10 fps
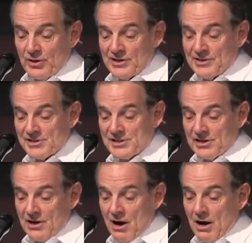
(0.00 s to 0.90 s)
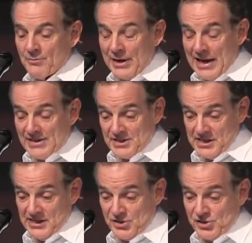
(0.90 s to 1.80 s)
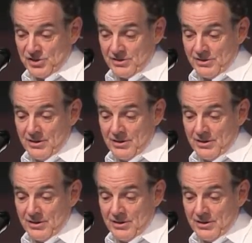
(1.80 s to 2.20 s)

went into the synagogue and began to teach.